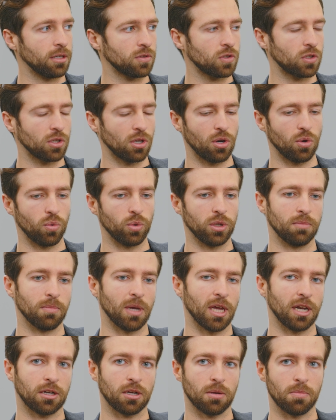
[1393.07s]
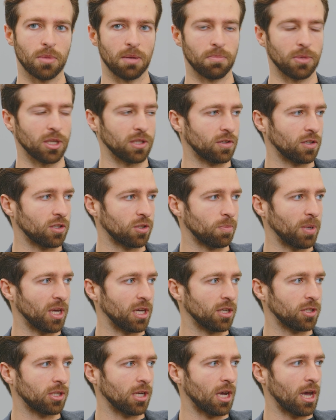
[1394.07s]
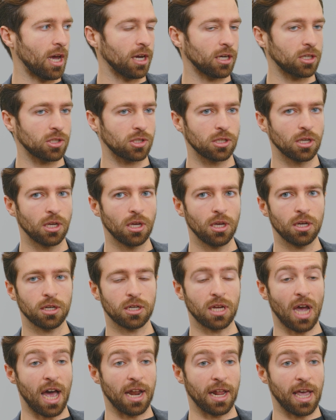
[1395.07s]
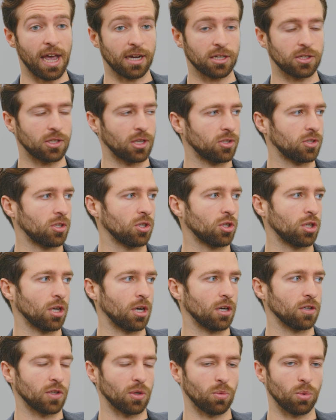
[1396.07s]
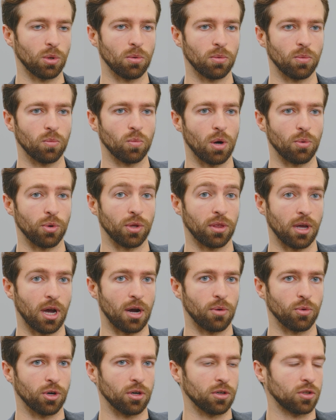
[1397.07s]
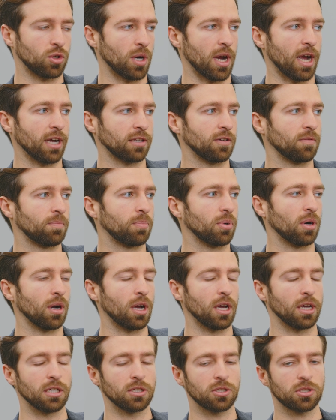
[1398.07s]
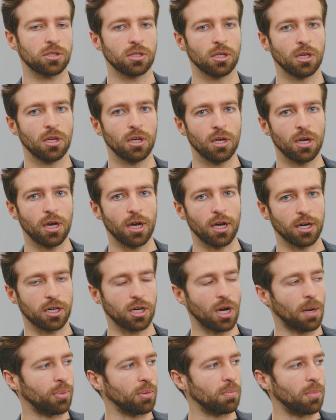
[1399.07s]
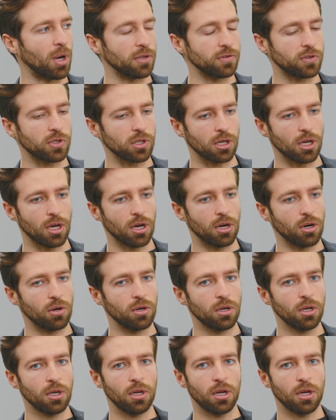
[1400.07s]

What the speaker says: So we made a commitment to SpaceX, got access to shares at what we thought were attractive price a couple months ago.